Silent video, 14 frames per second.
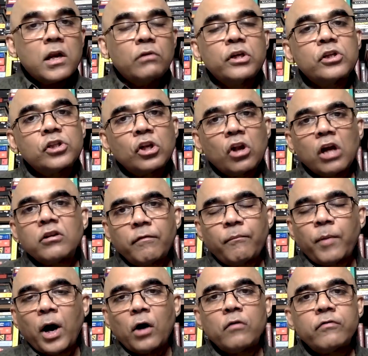Now, there is a lot of
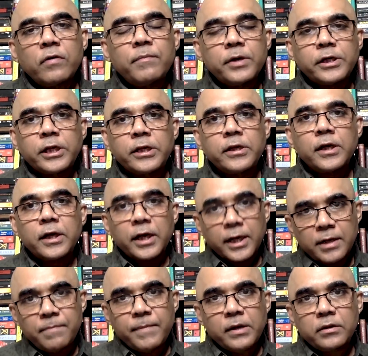powerful material
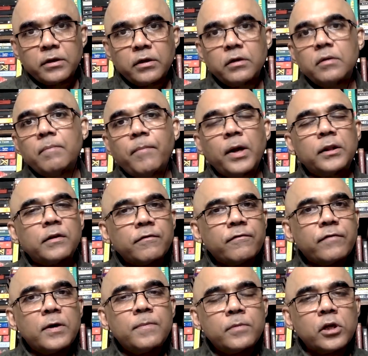in Methagu, but the
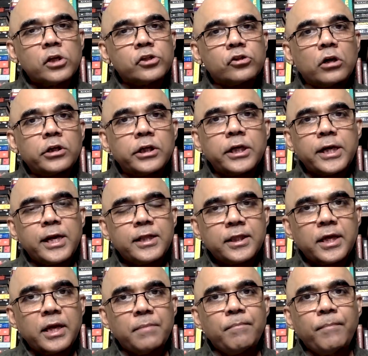film does not create
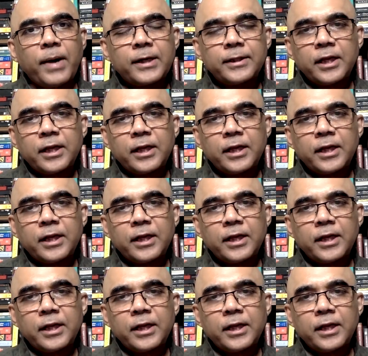the impact